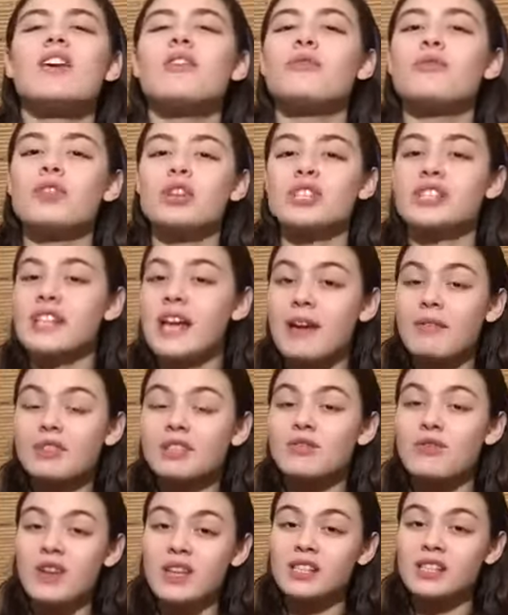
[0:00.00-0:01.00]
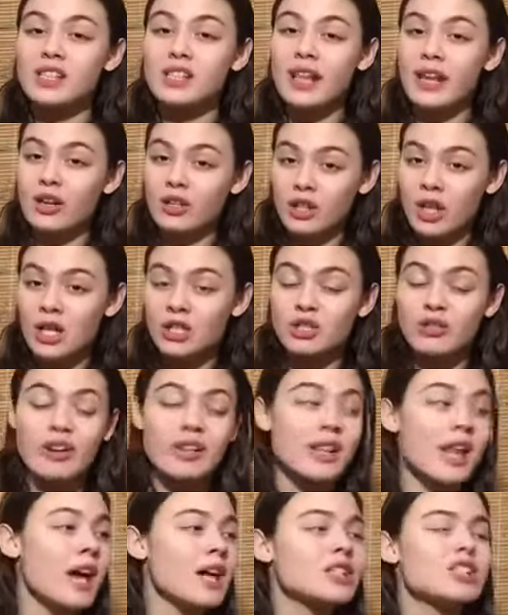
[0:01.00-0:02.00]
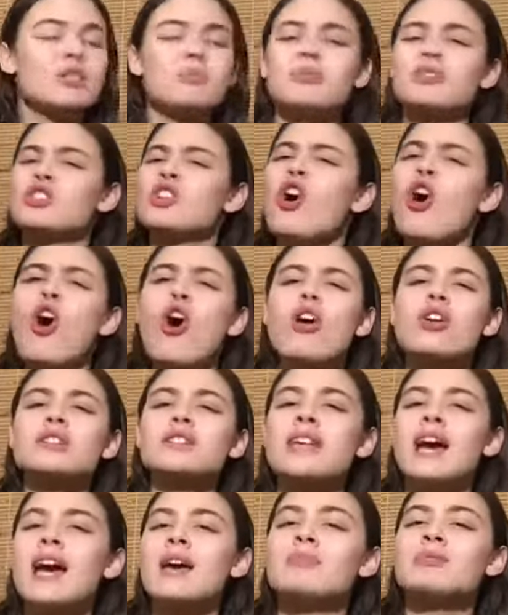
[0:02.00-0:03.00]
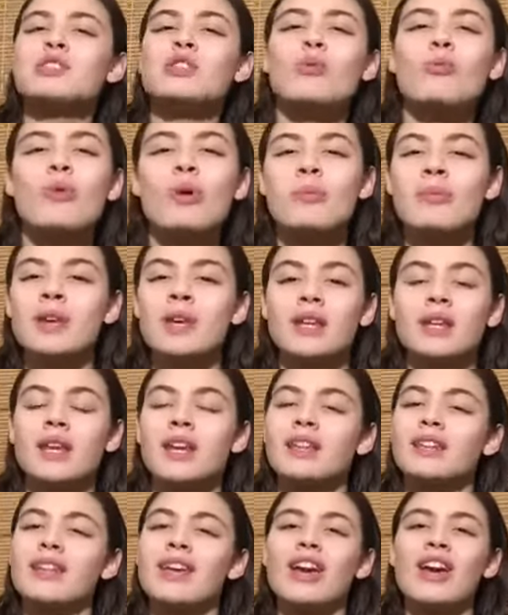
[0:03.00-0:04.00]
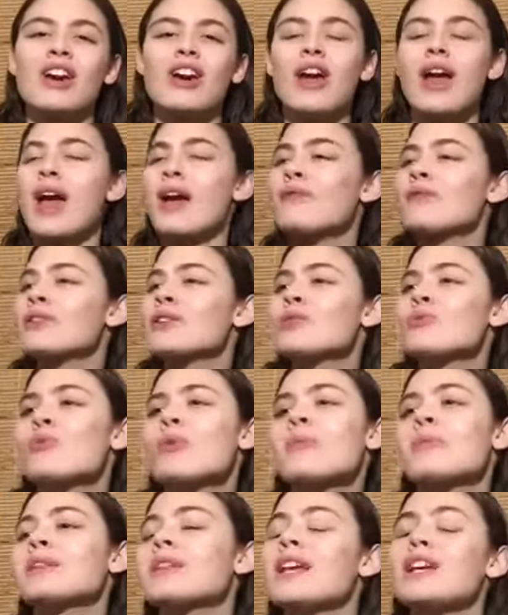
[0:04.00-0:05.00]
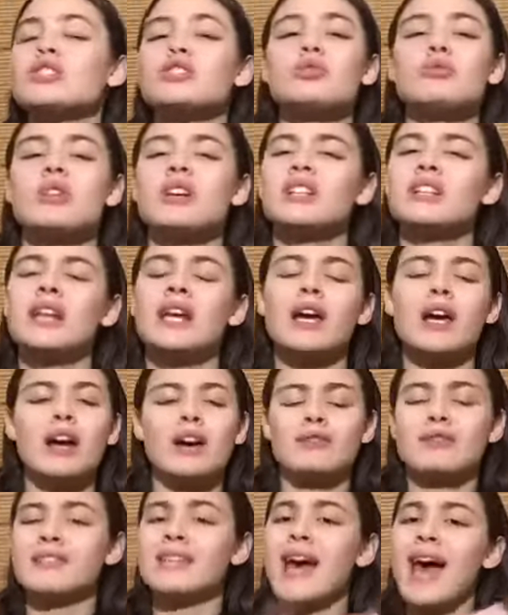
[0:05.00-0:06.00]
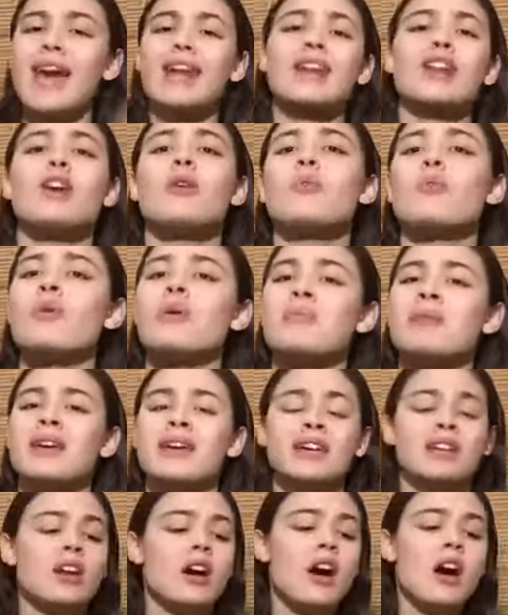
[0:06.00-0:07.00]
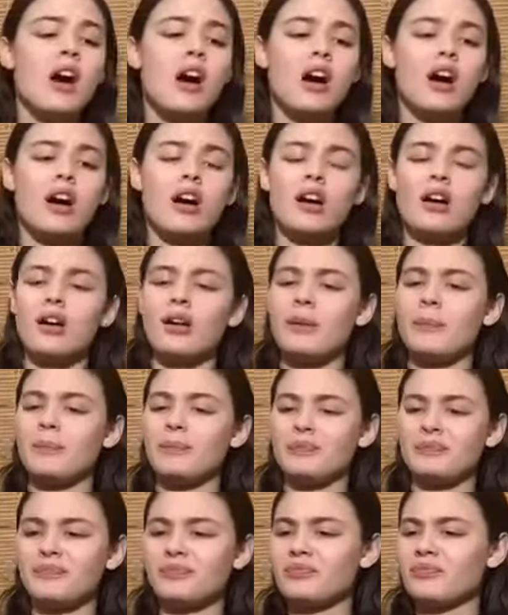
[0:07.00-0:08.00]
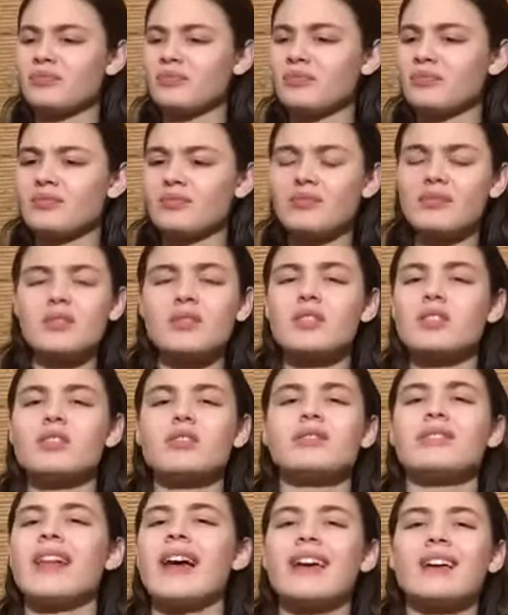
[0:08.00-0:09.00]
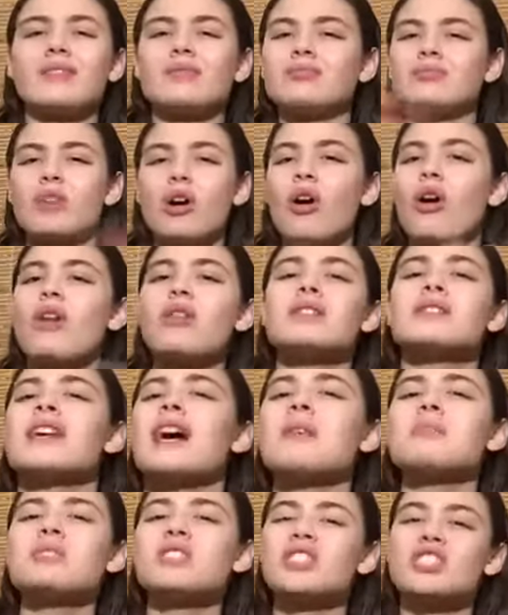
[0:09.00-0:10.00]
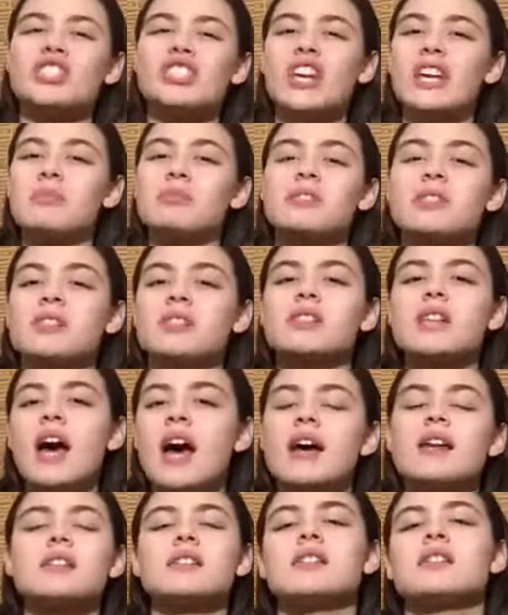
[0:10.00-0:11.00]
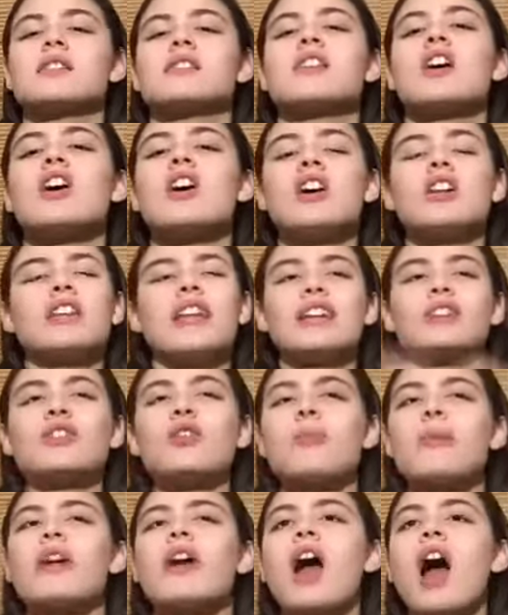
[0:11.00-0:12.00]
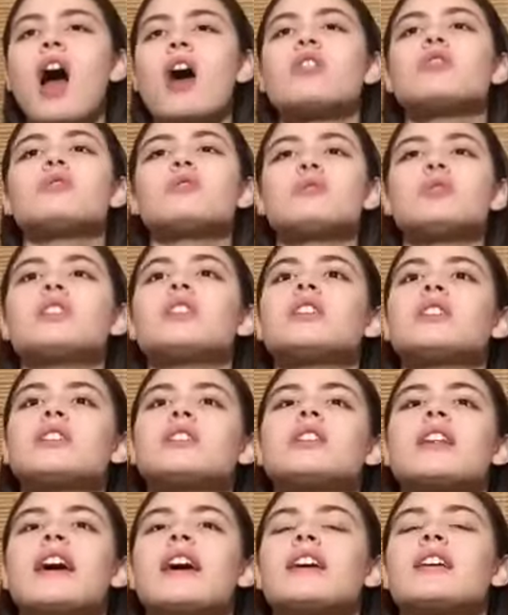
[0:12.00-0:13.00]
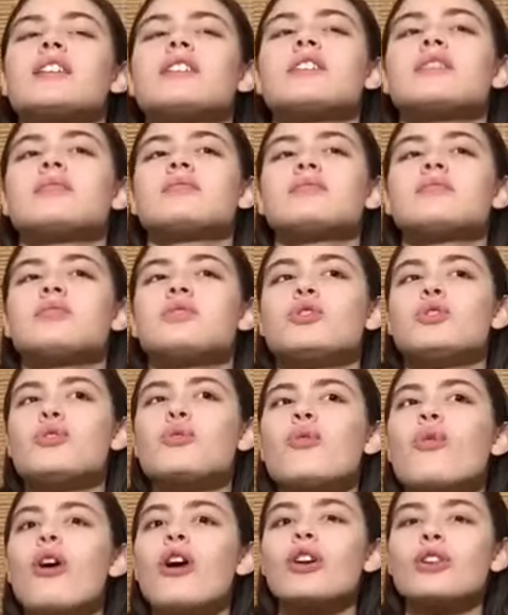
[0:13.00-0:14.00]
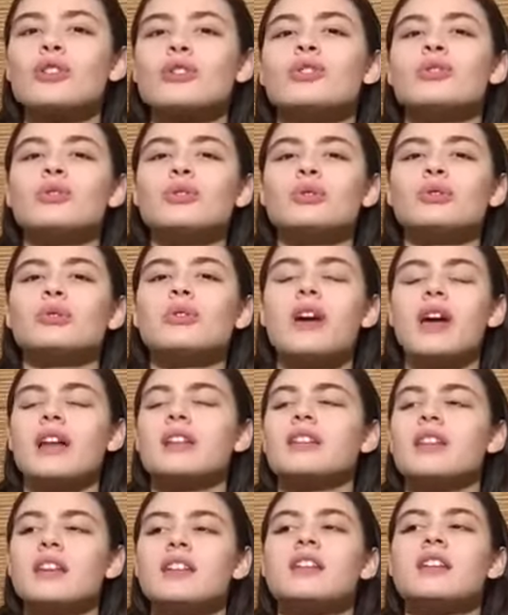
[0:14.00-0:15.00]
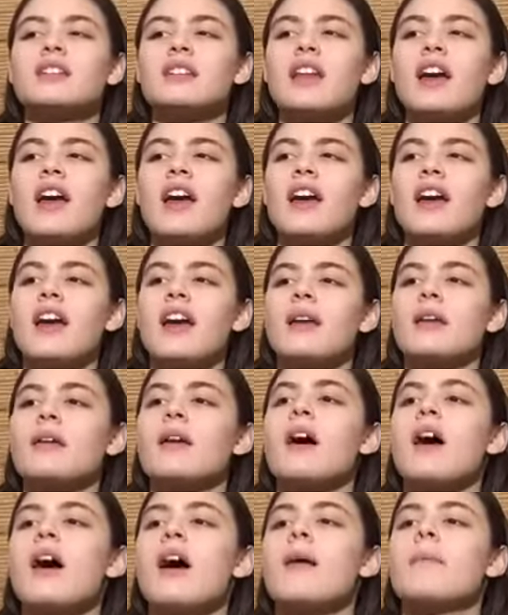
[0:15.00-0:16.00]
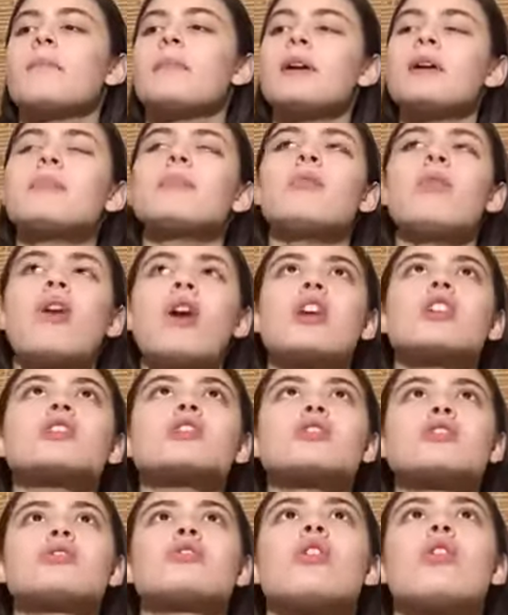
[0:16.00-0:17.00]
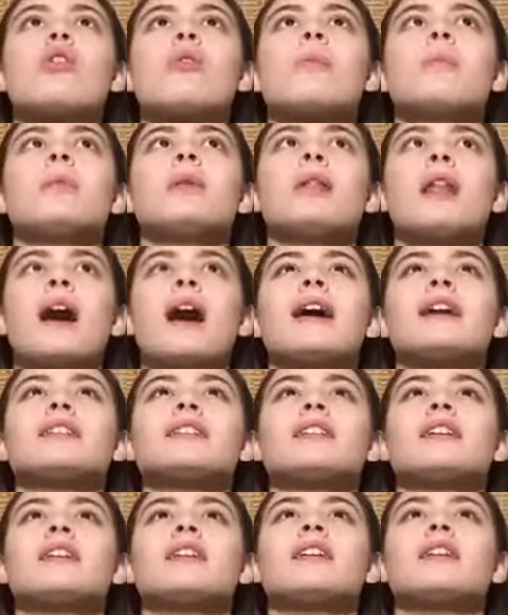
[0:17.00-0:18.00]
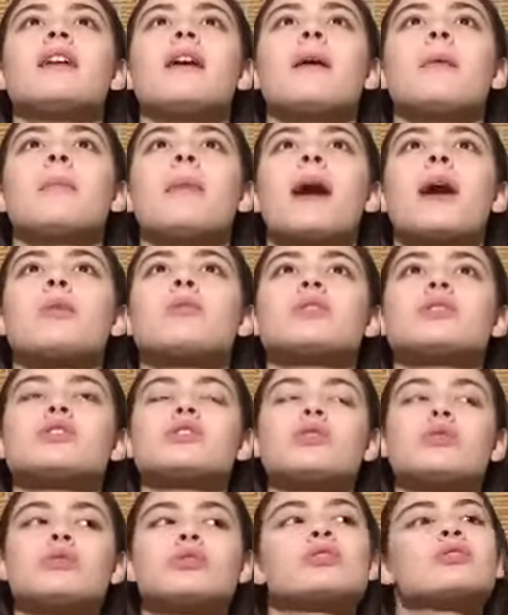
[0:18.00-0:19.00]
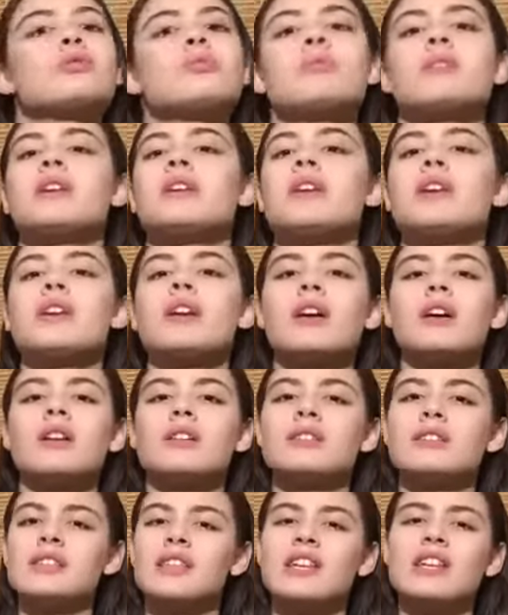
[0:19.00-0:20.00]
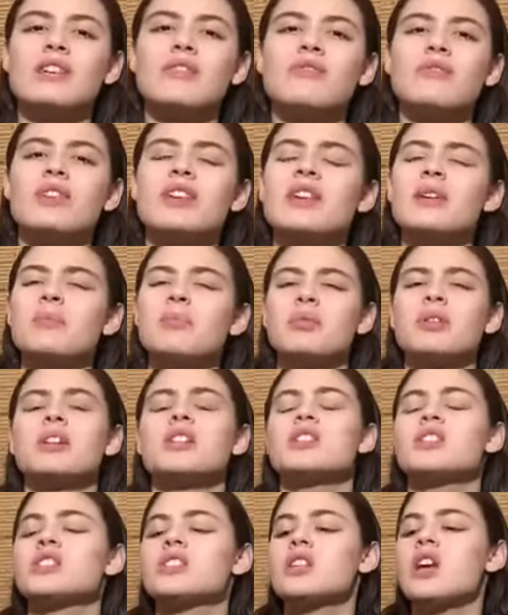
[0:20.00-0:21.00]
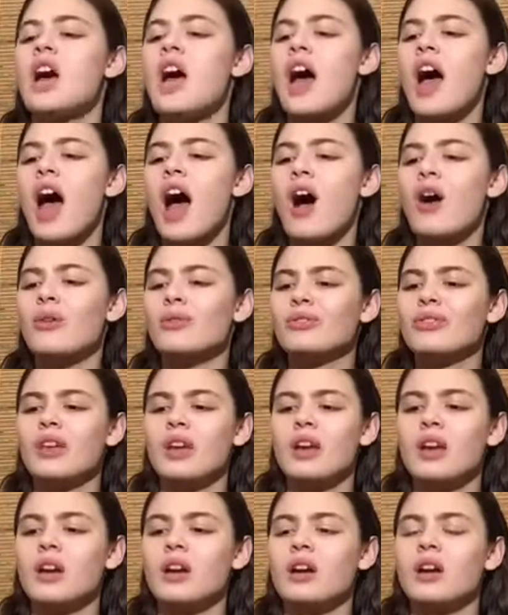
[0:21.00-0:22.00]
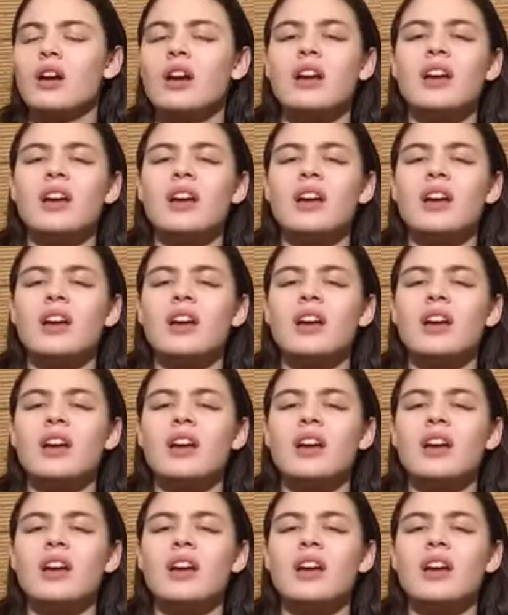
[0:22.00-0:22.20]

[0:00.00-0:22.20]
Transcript: for Savage Fenty, like her lingerie line, she puts all types of women in there. Every woman that you could think of, tatted up women, um, like all types of shapes and sizes. Like no matter how you look, like you are you at the end of the day. And people are so blinded by what social media and TV puts out there